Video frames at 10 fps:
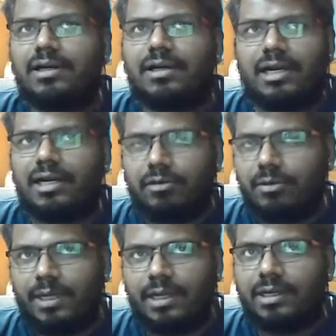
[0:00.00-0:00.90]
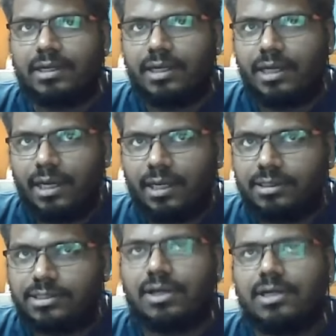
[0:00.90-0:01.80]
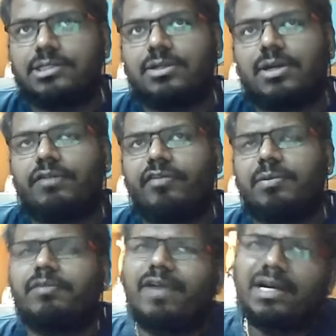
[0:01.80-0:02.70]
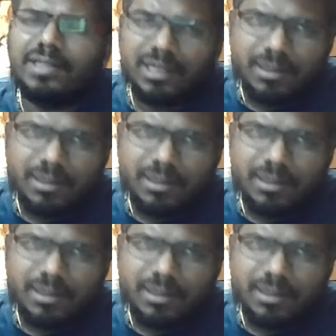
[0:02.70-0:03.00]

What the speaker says: and it would be dishonest to run away from the fact that